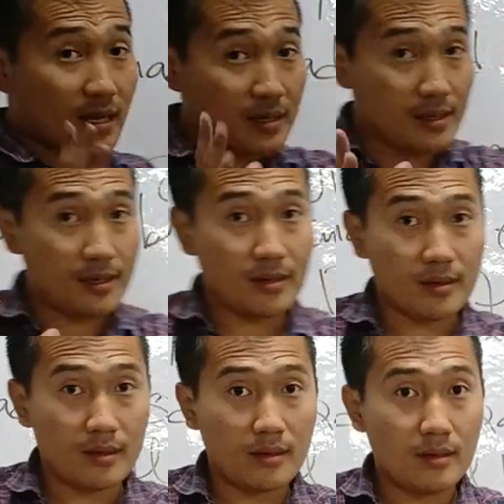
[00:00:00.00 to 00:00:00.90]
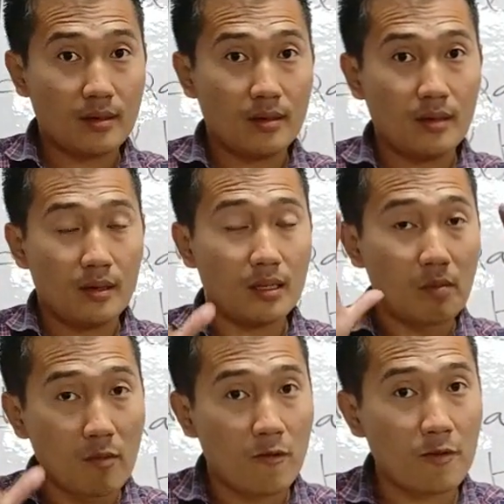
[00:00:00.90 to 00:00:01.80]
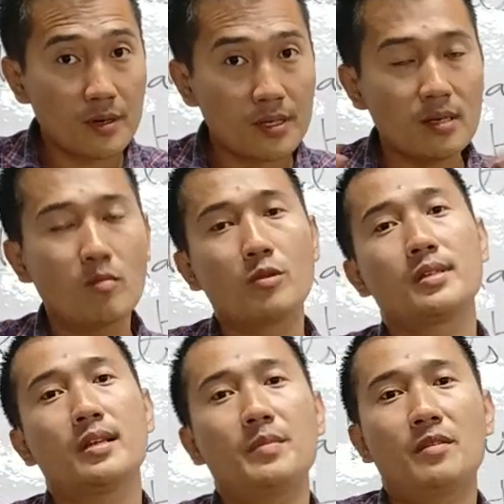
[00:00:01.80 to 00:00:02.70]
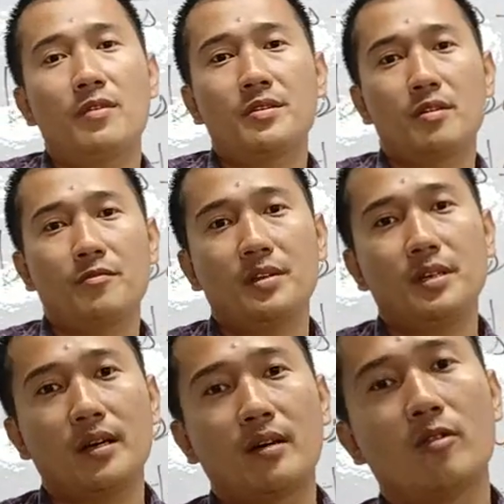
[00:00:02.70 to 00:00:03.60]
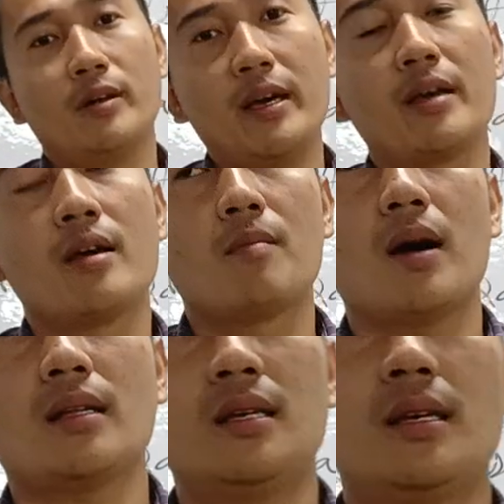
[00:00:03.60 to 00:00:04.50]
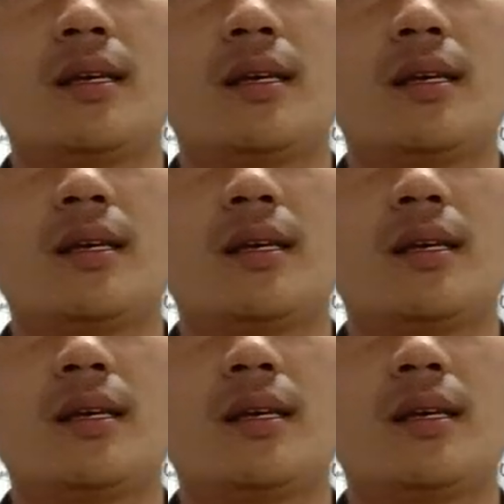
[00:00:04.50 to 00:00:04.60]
considered the first Muslim inventor of India. Okay, but he